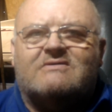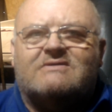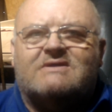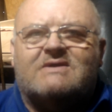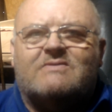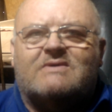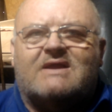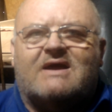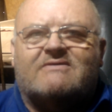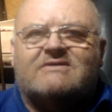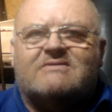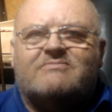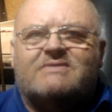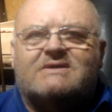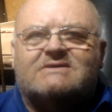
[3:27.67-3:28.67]
They will have
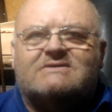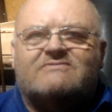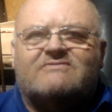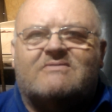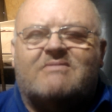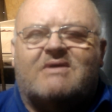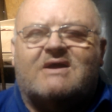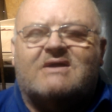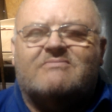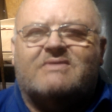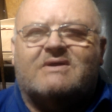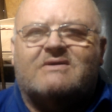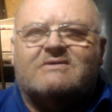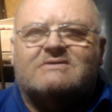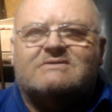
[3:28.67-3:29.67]
the bits for my
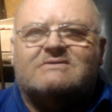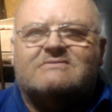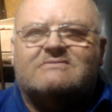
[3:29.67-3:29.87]
boat,